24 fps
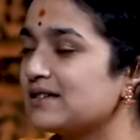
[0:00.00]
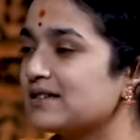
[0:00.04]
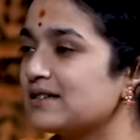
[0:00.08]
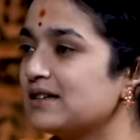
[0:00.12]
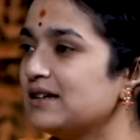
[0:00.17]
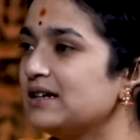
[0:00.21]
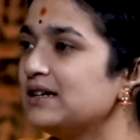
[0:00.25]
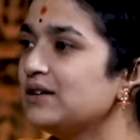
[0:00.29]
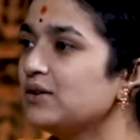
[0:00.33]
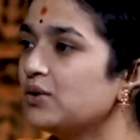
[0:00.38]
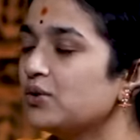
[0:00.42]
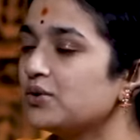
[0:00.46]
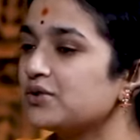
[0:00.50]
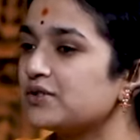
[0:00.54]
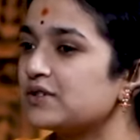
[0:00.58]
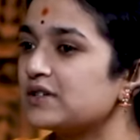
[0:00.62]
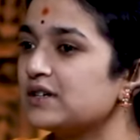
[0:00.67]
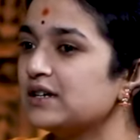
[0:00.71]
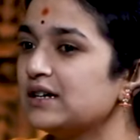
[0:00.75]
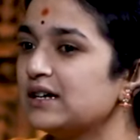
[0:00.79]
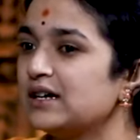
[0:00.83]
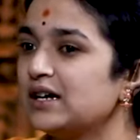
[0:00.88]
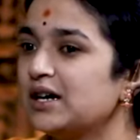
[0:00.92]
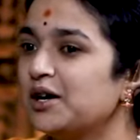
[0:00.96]
He knows.
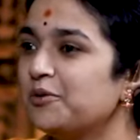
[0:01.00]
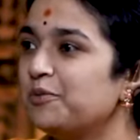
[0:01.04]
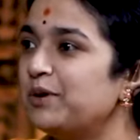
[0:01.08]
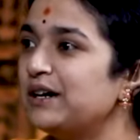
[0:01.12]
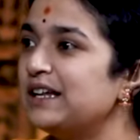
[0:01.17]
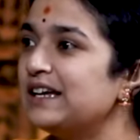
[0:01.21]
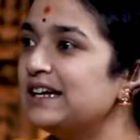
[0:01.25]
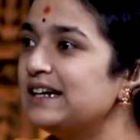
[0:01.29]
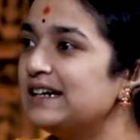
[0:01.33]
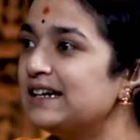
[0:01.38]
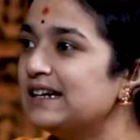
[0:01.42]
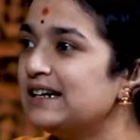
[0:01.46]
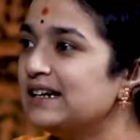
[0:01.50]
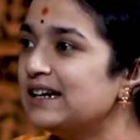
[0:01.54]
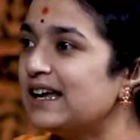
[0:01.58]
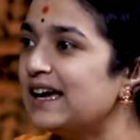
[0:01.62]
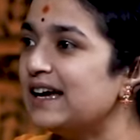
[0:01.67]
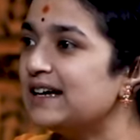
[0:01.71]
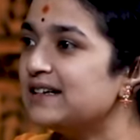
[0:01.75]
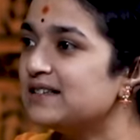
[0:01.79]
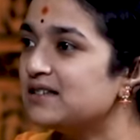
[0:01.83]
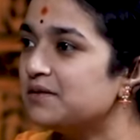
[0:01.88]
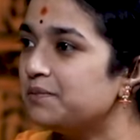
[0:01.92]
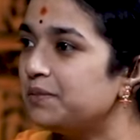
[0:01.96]
But he didn't
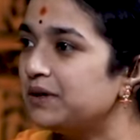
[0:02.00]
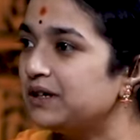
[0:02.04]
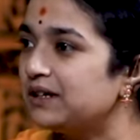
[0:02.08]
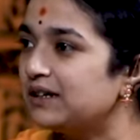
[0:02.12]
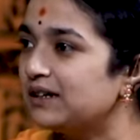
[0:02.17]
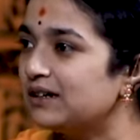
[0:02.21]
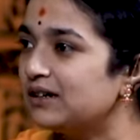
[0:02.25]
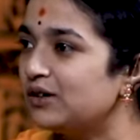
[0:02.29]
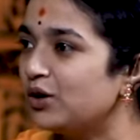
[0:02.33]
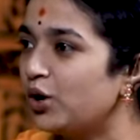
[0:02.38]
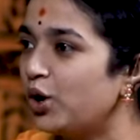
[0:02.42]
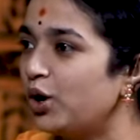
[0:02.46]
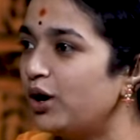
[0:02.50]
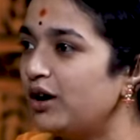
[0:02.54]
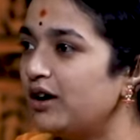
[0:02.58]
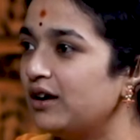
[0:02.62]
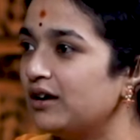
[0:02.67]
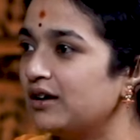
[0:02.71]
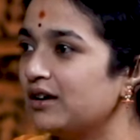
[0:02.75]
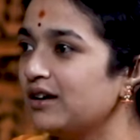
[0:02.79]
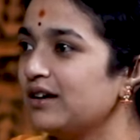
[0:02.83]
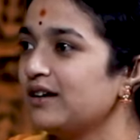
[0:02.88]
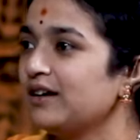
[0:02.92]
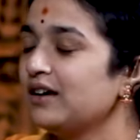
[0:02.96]
exhibit it
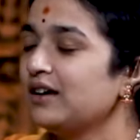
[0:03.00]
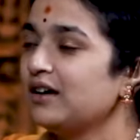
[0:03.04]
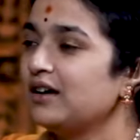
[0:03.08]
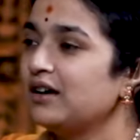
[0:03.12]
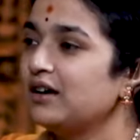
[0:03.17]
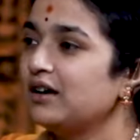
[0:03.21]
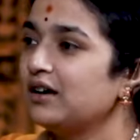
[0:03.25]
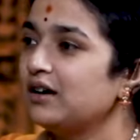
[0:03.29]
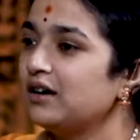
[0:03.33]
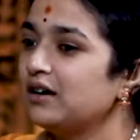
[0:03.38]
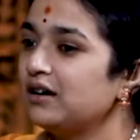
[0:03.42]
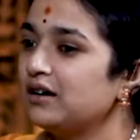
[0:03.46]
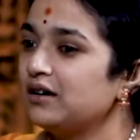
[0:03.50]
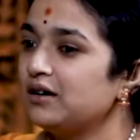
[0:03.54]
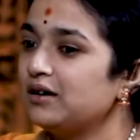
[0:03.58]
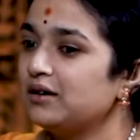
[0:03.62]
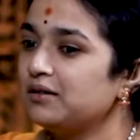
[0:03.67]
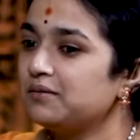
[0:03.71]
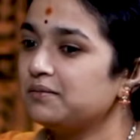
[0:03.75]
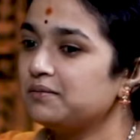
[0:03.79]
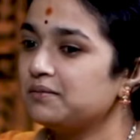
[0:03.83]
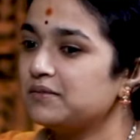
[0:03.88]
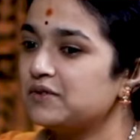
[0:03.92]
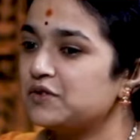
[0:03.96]
or
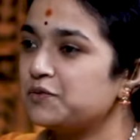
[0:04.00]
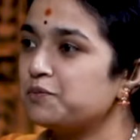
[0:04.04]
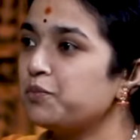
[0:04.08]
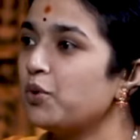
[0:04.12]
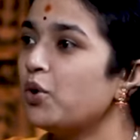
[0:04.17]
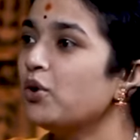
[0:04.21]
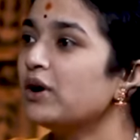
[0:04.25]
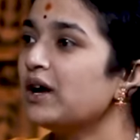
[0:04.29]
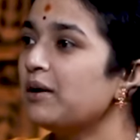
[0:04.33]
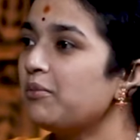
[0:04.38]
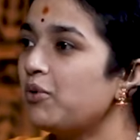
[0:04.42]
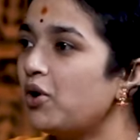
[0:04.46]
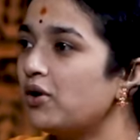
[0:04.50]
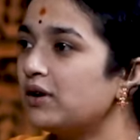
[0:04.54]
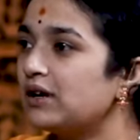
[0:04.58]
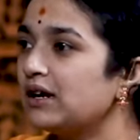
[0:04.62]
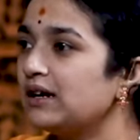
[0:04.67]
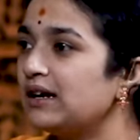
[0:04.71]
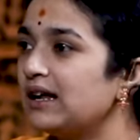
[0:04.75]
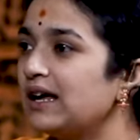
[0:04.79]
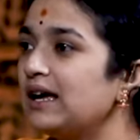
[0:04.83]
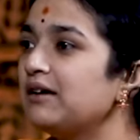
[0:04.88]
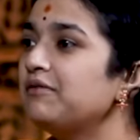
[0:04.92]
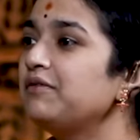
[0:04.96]
spoke about it
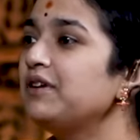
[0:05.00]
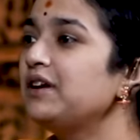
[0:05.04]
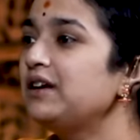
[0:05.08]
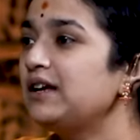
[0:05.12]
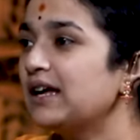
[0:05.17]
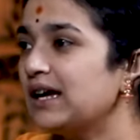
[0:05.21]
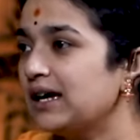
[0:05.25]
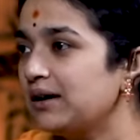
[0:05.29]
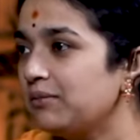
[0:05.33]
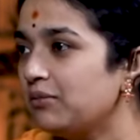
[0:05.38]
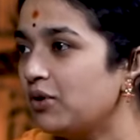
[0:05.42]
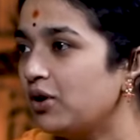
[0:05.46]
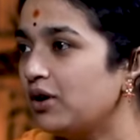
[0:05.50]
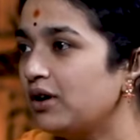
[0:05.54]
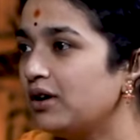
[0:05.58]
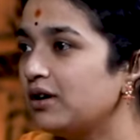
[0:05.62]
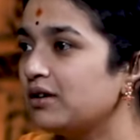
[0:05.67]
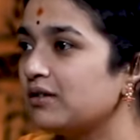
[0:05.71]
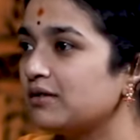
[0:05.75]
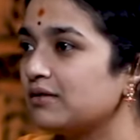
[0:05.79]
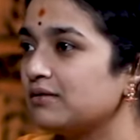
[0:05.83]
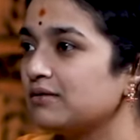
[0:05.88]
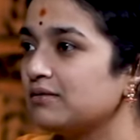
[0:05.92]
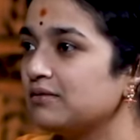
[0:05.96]
every time or
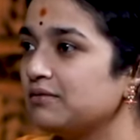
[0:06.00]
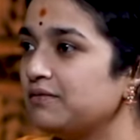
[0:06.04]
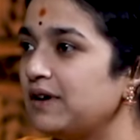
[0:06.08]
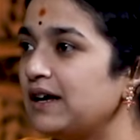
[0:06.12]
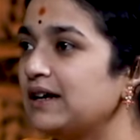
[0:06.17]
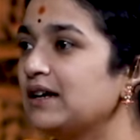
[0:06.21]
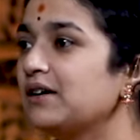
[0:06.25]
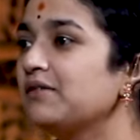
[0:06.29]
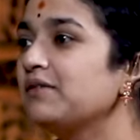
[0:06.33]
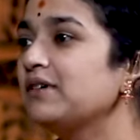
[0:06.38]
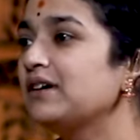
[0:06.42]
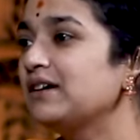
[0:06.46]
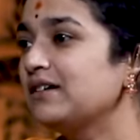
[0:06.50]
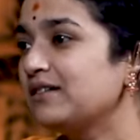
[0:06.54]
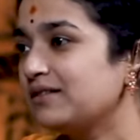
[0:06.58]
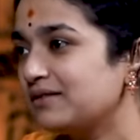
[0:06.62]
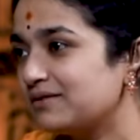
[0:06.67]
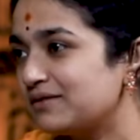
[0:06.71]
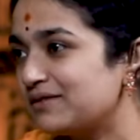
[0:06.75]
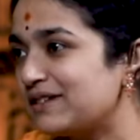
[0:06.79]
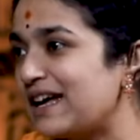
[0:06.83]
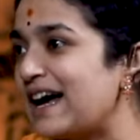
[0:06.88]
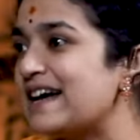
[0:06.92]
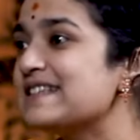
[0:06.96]
whenever
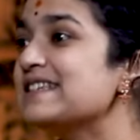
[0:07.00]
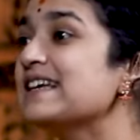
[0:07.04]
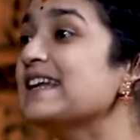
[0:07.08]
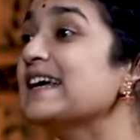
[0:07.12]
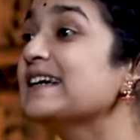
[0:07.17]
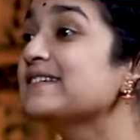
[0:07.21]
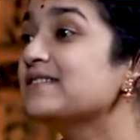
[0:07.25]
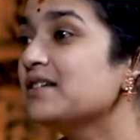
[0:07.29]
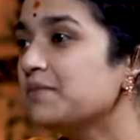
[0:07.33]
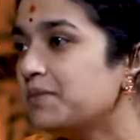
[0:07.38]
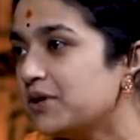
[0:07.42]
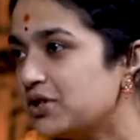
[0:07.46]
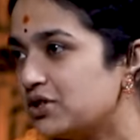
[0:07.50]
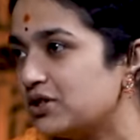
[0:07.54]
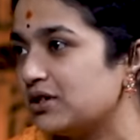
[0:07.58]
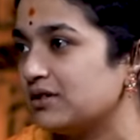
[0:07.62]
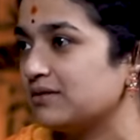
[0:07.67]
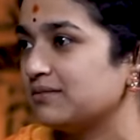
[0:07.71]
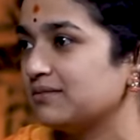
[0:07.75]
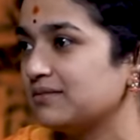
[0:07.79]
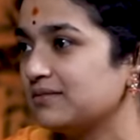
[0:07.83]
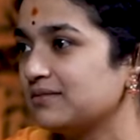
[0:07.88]
as an exhibition.